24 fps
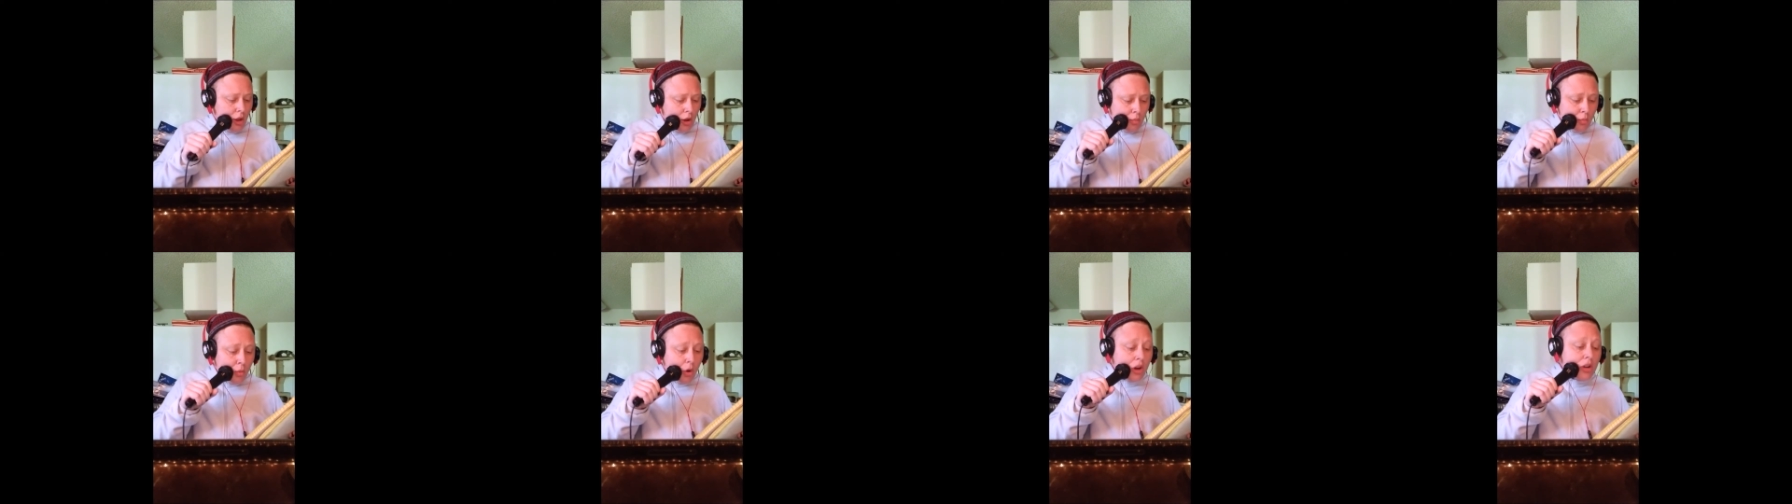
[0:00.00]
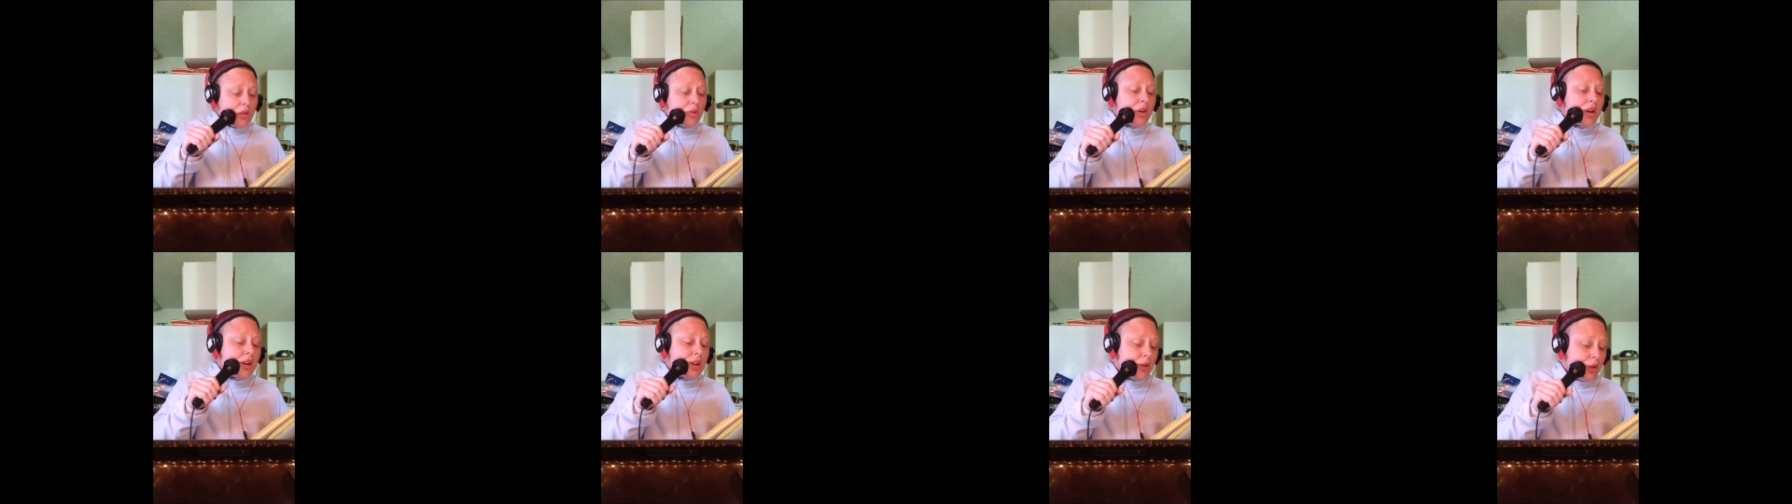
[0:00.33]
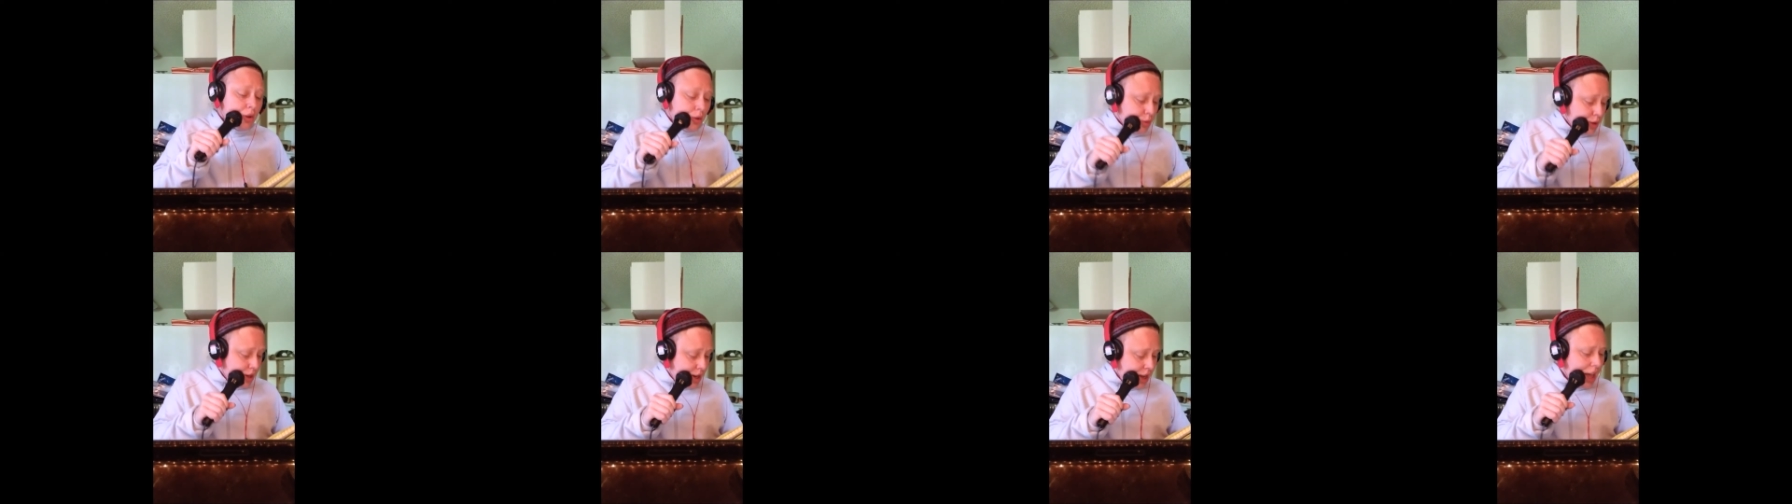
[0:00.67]
More
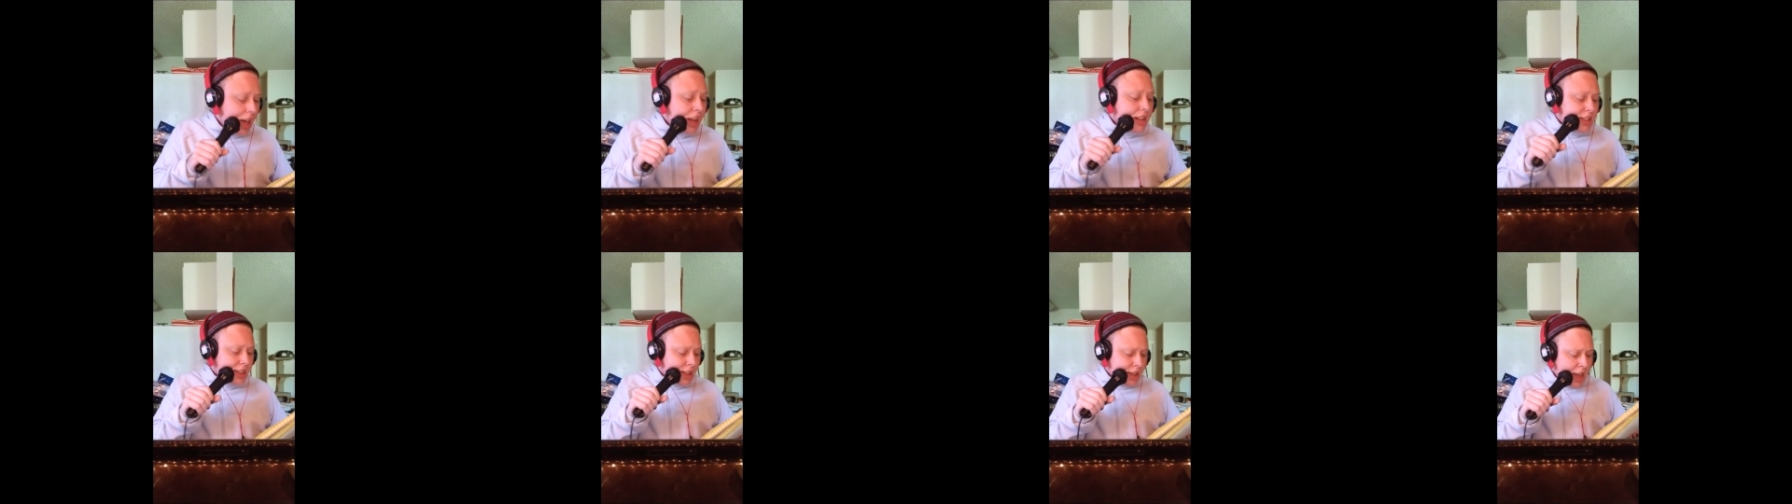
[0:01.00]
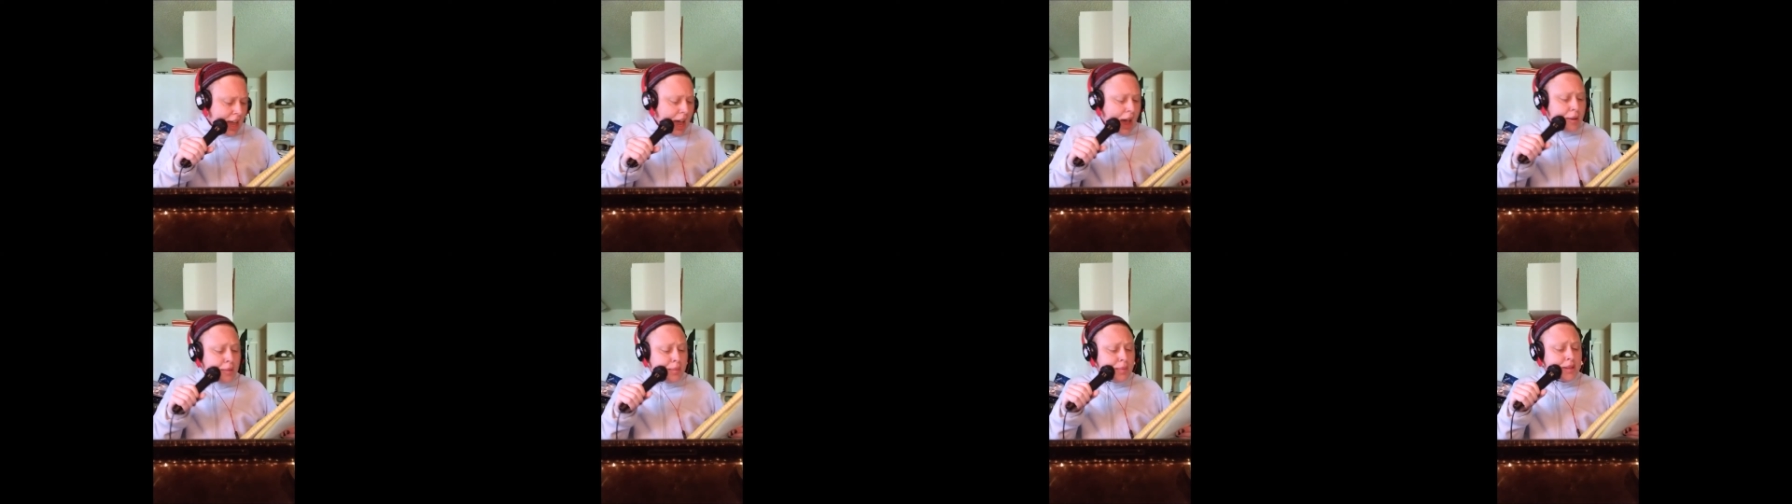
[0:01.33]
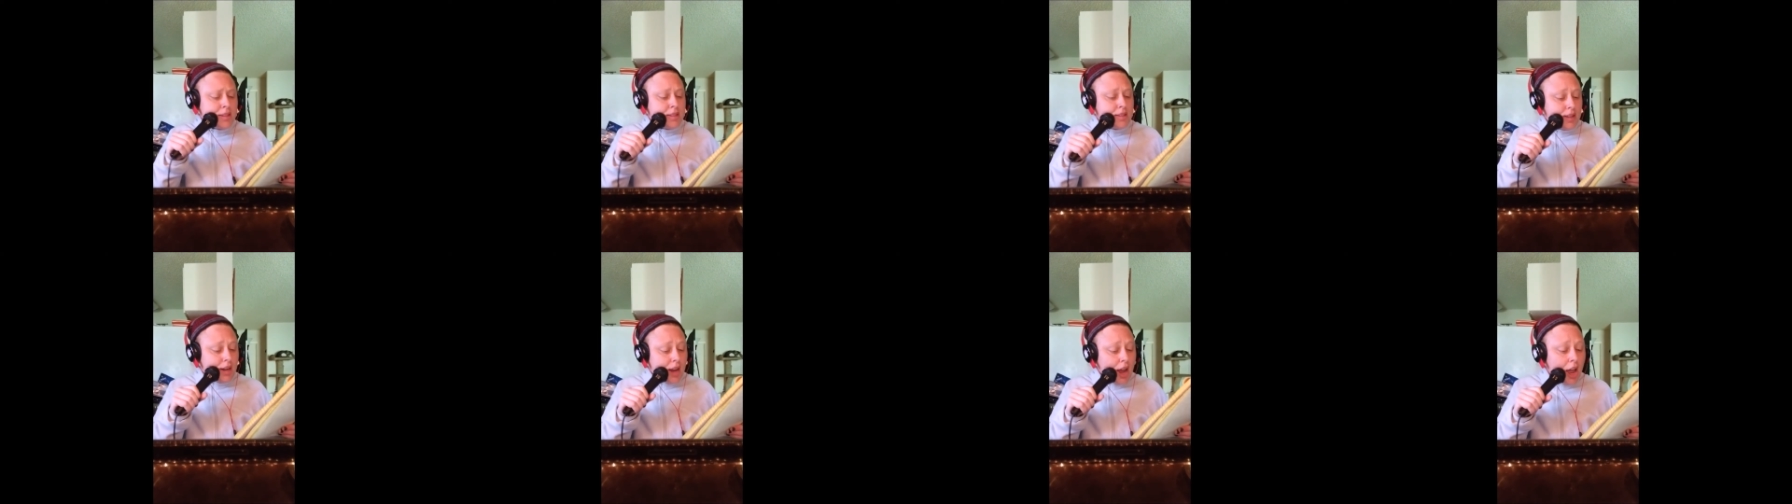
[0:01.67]
critical when hectic
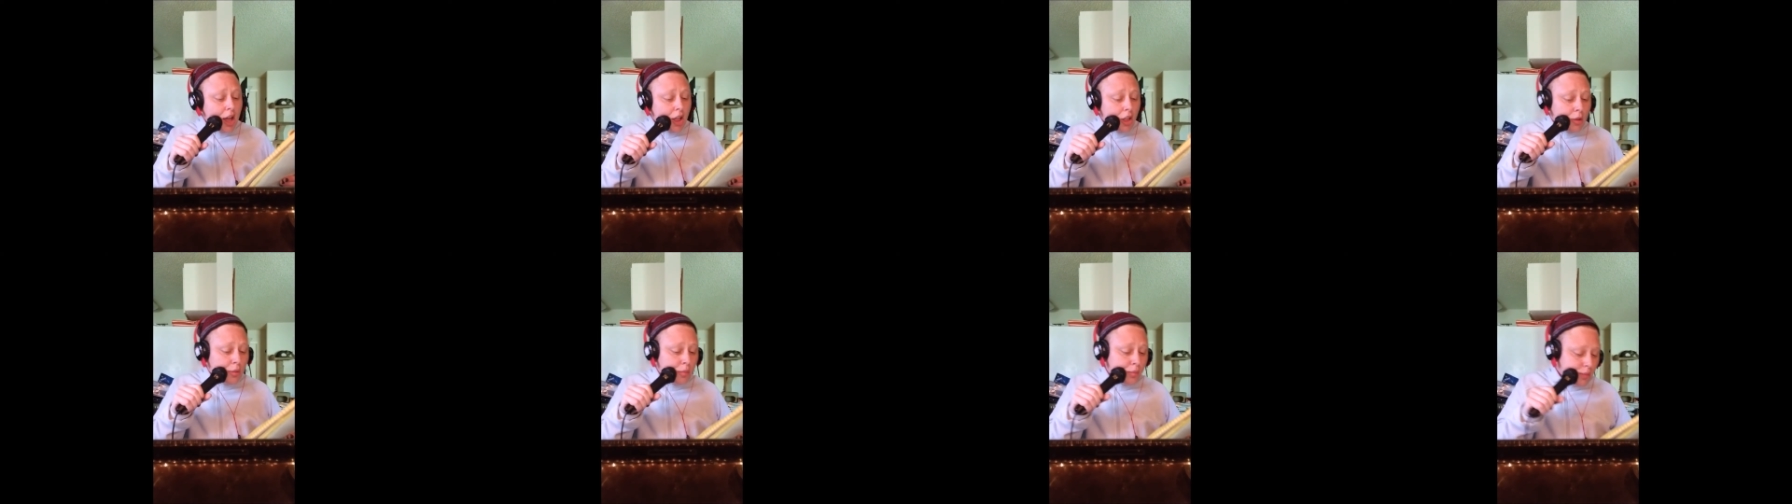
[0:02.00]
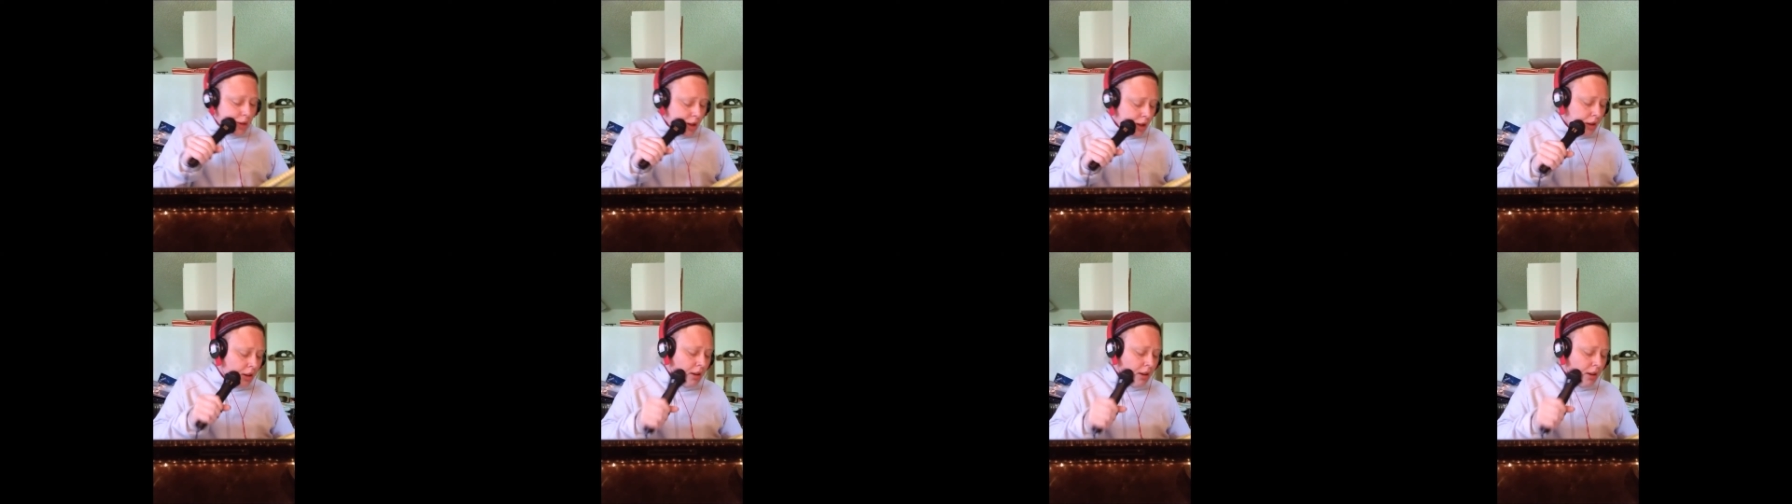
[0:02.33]
happens, and